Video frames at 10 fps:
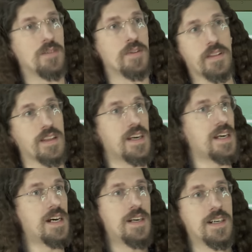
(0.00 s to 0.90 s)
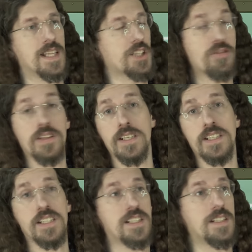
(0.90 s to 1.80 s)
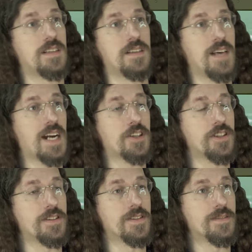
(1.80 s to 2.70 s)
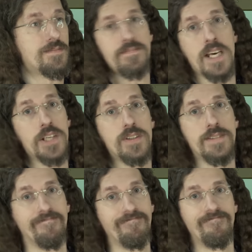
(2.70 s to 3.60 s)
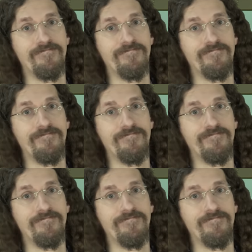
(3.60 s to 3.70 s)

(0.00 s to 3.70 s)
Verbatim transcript: with a electrically assisted action or manual.